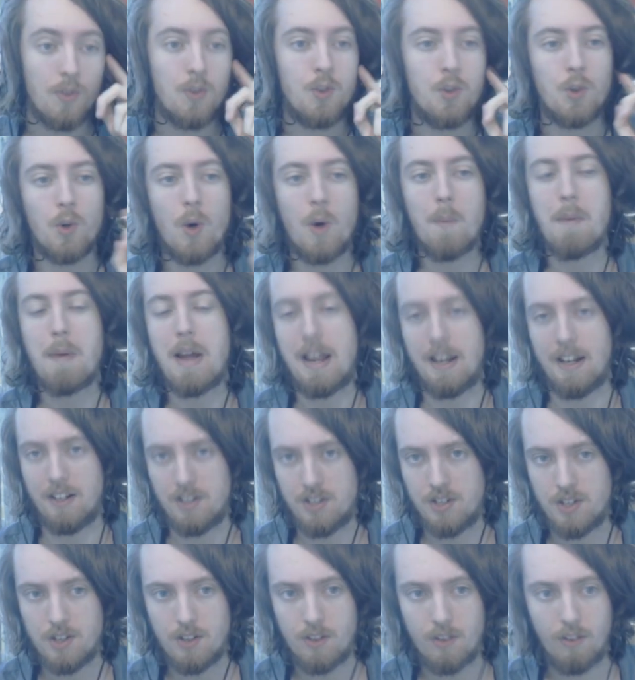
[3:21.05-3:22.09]

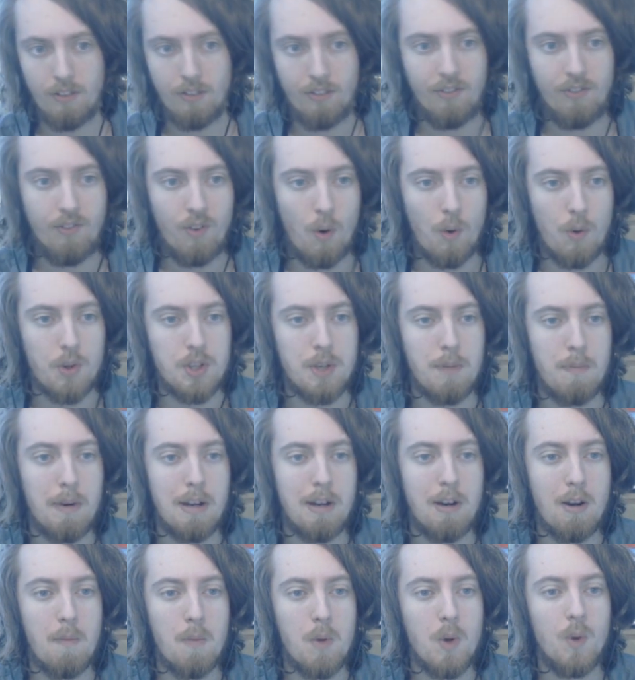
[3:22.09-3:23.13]
Drawbacks.
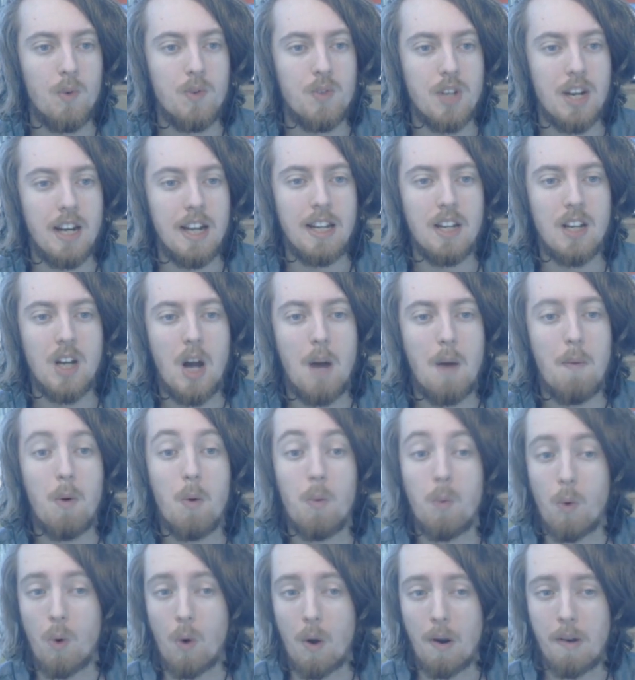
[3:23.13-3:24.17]
Forcibly removes any armor
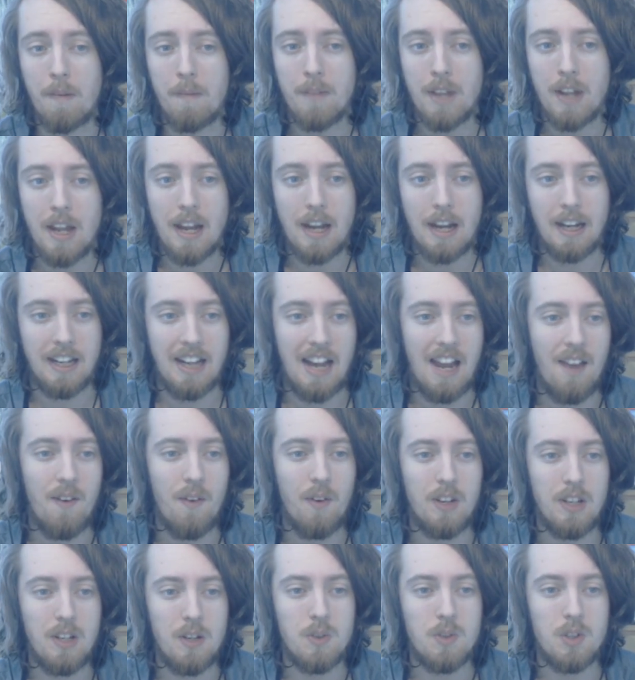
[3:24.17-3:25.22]
worn.
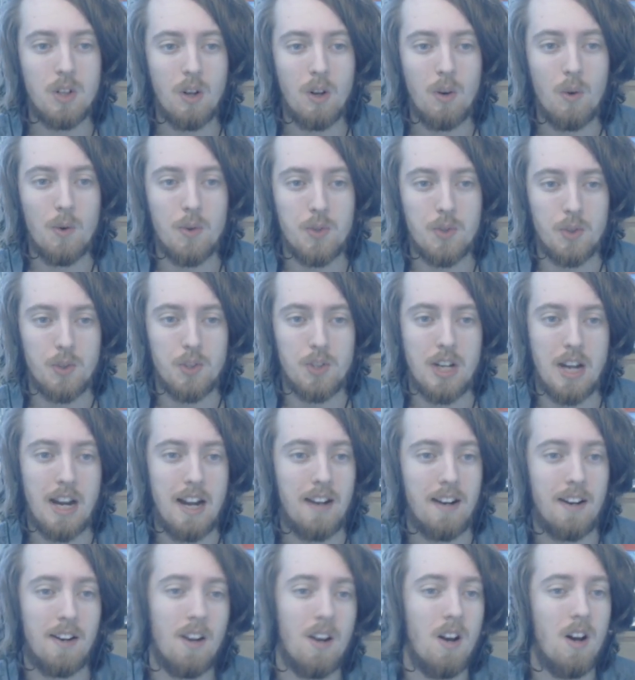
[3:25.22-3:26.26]
Cannot use claws or
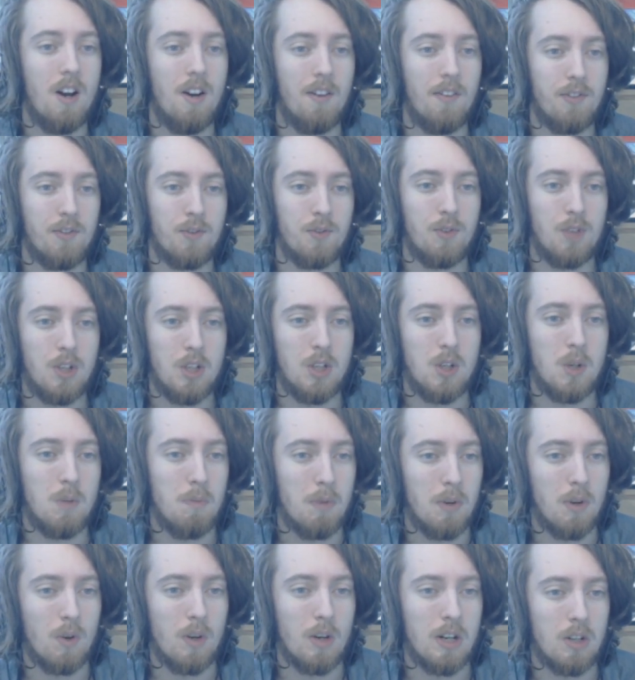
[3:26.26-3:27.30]
tail and half
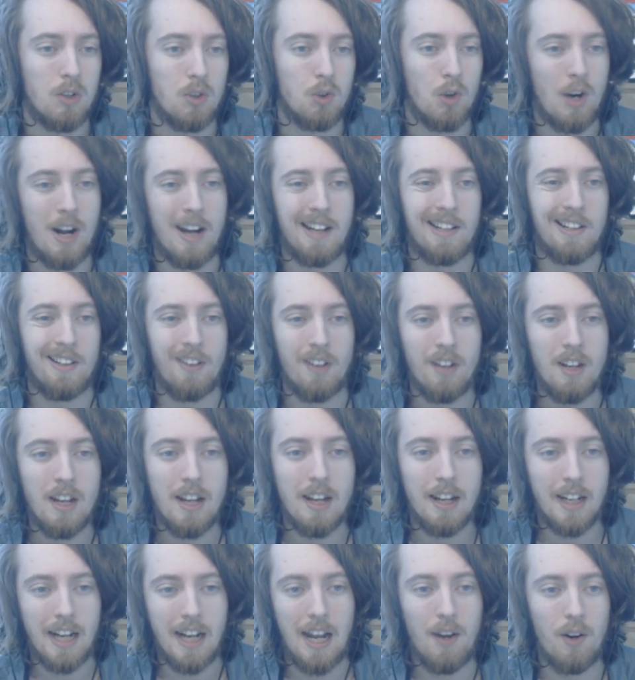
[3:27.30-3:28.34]
humanoid dragon.
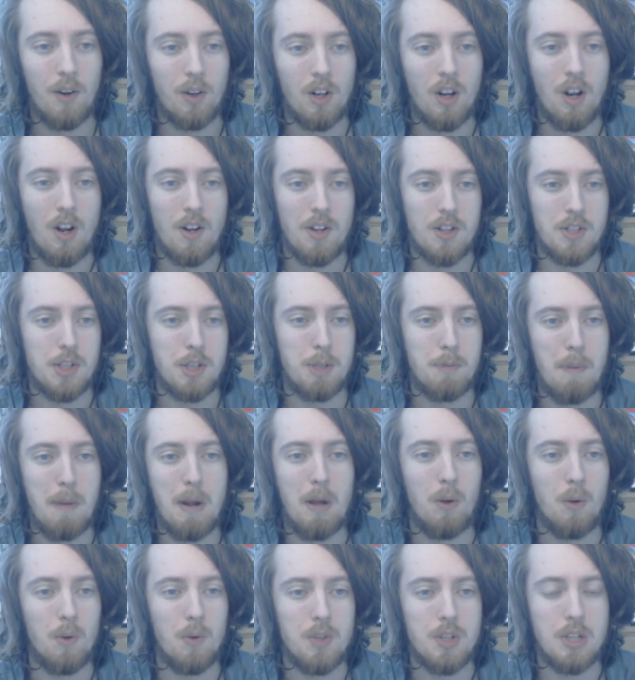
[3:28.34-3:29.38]
Cannot cast
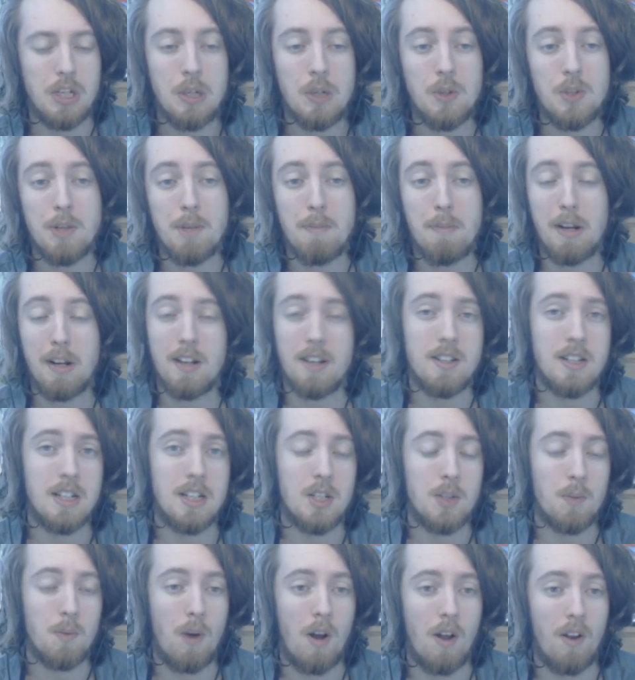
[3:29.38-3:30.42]
spells, use
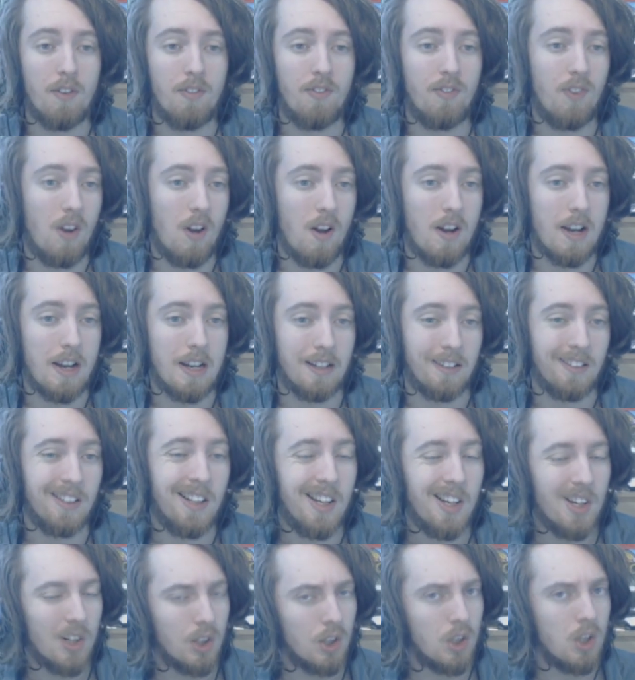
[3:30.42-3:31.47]
abilities while flying.
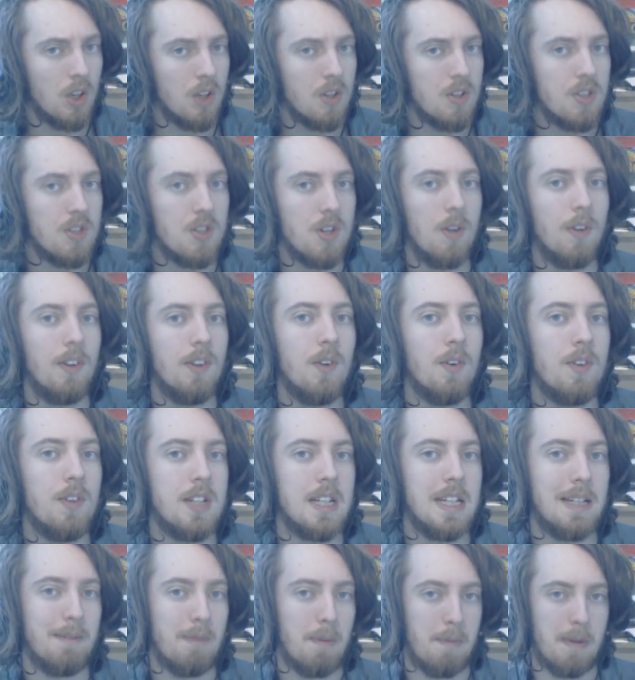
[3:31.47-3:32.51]
Consult your
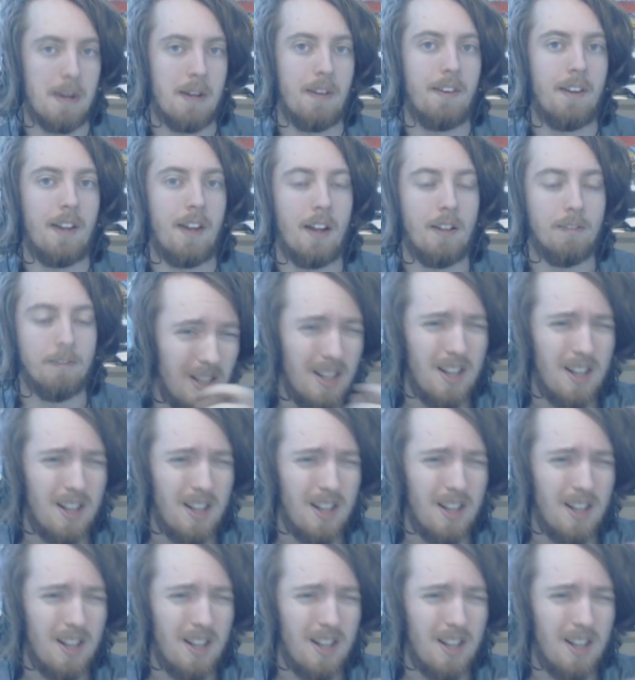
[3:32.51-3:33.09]
DM about that.